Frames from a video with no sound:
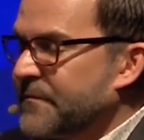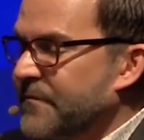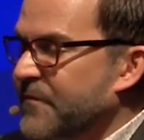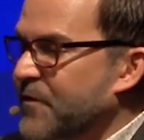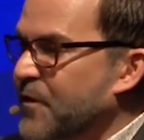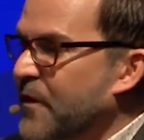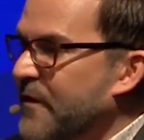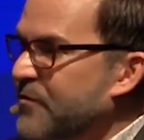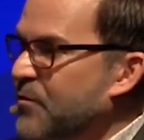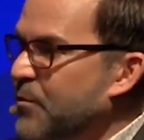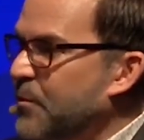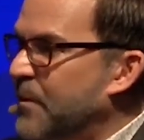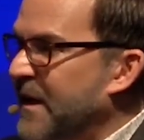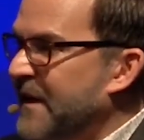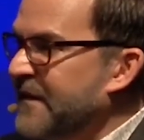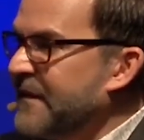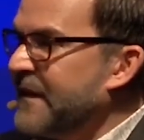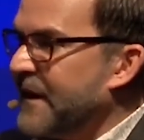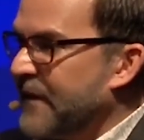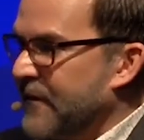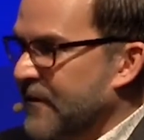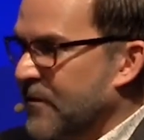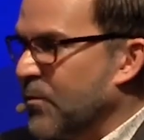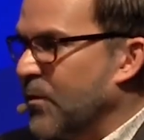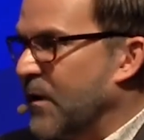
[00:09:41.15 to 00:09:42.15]
if you haven't been
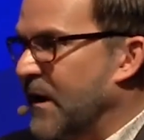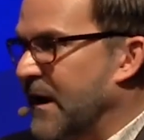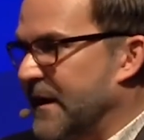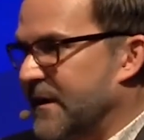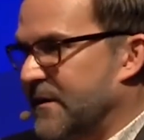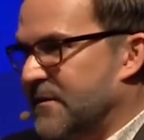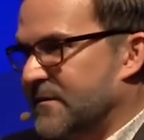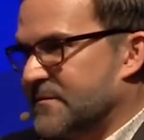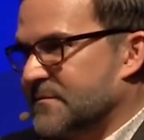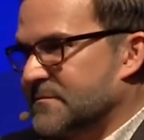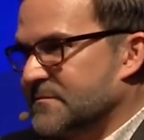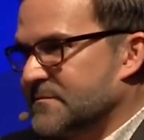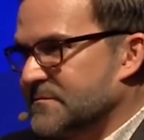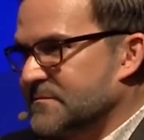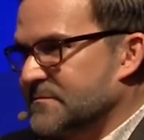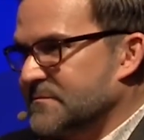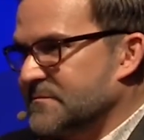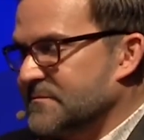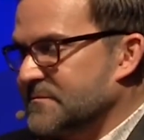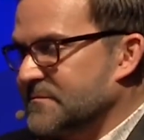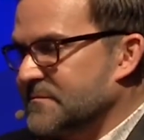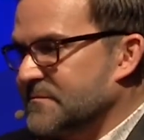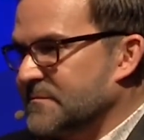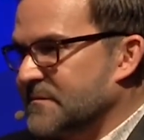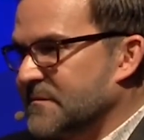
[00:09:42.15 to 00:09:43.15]
there in a while,
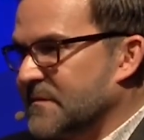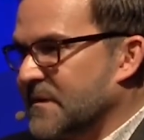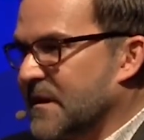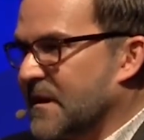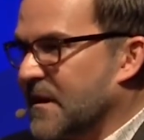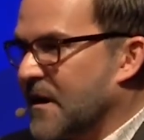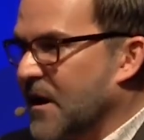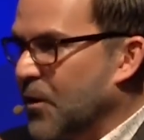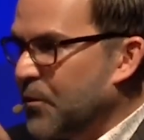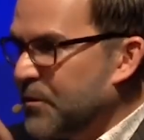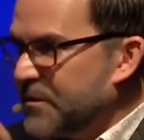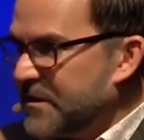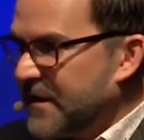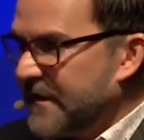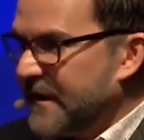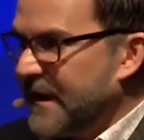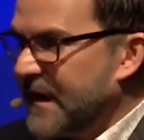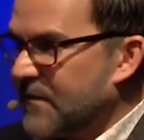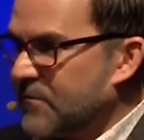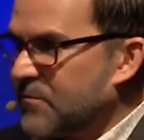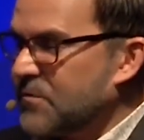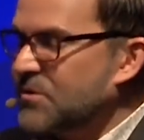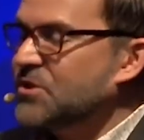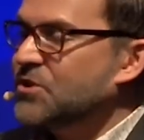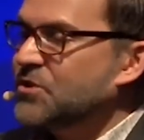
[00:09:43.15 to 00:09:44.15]
go into
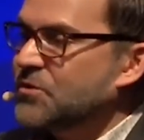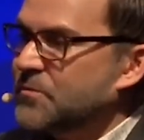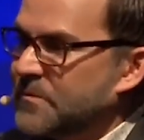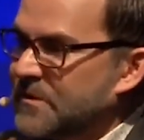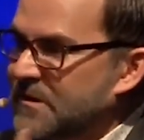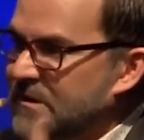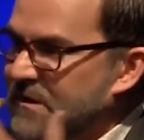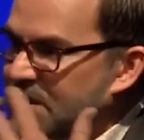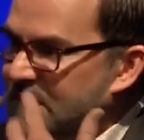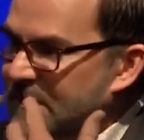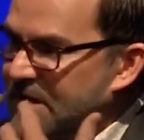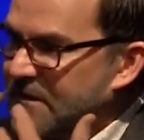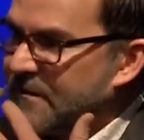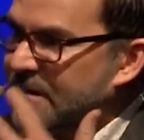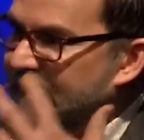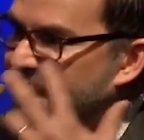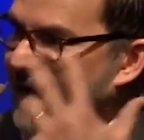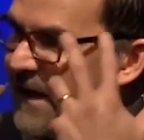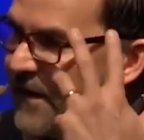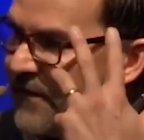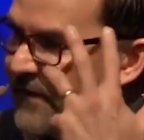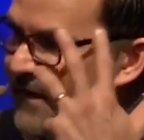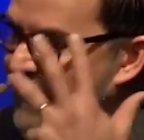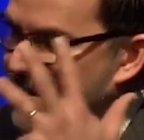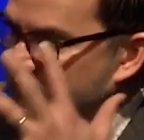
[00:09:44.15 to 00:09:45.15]
that room, clear it
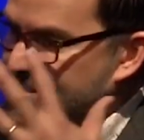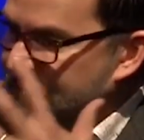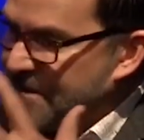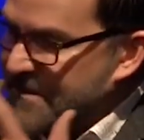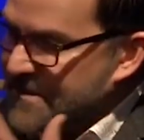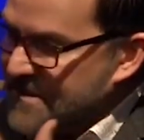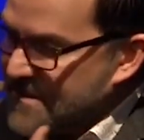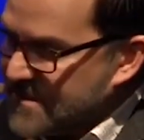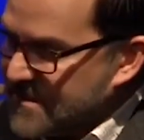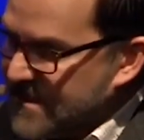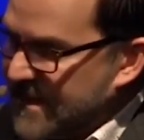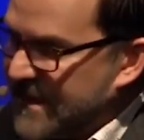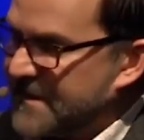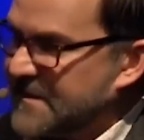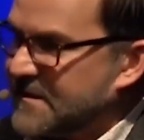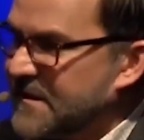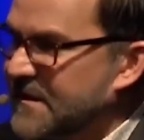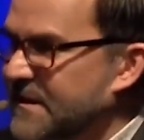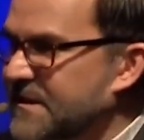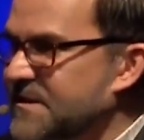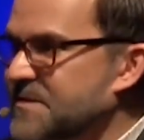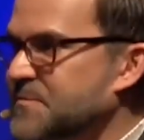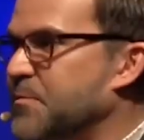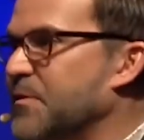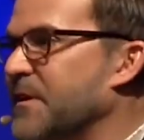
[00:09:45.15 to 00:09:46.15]
out, and just sit
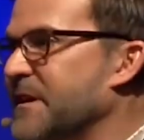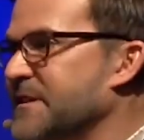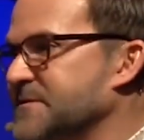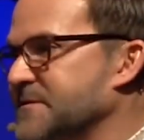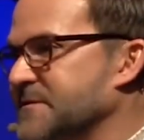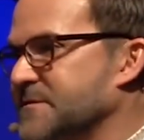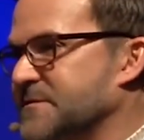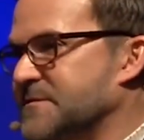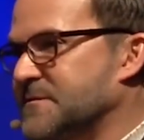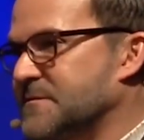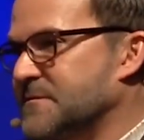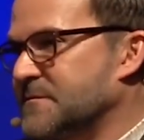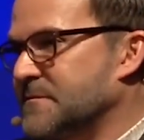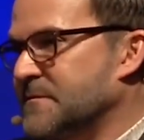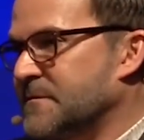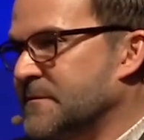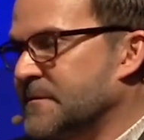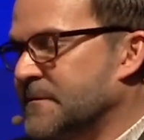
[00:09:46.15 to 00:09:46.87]
in His presence.